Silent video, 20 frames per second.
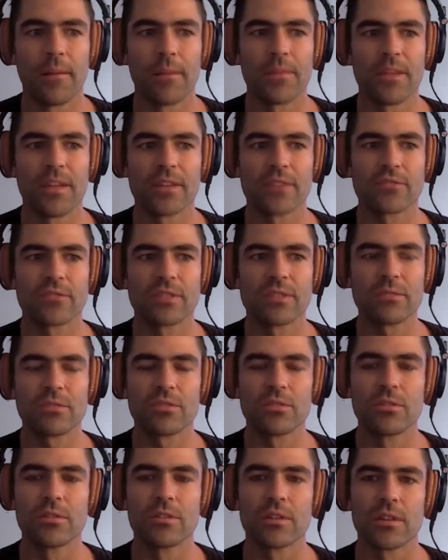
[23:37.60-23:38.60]
the Extreme
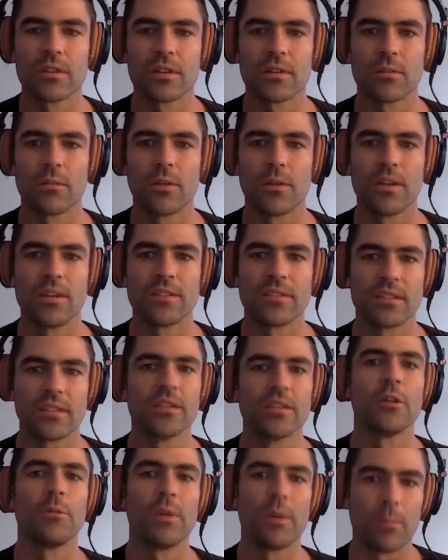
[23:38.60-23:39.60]
Tour was a
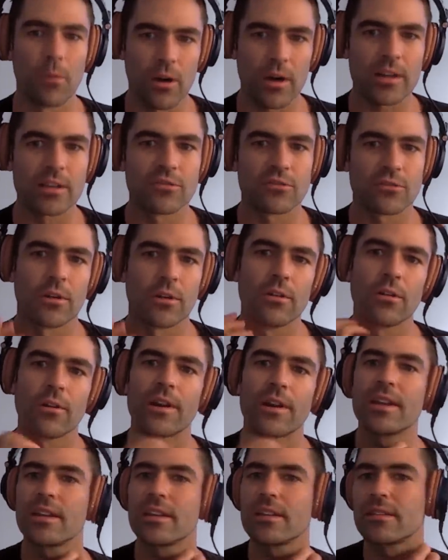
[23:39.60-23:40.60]
little bit more control
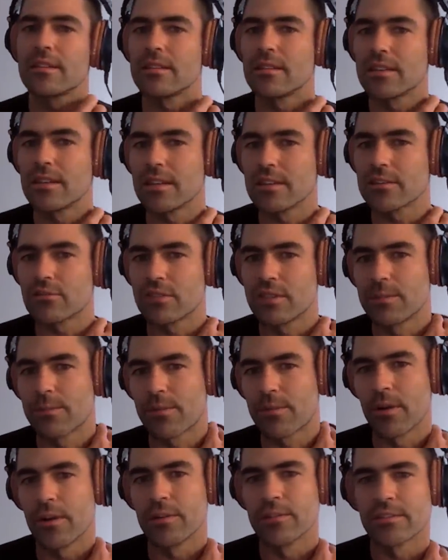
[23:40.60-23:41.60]
oriented than the Extreme
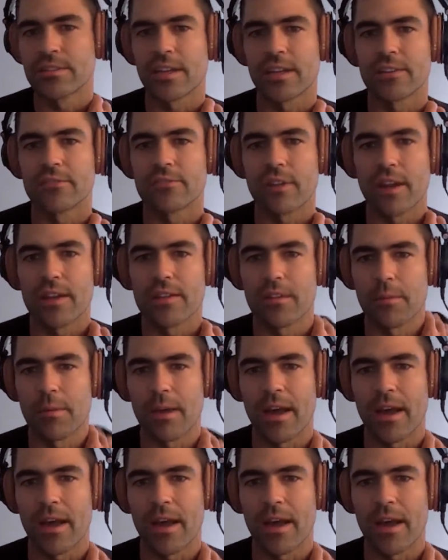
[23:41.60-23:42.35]
Pros that I had tried in the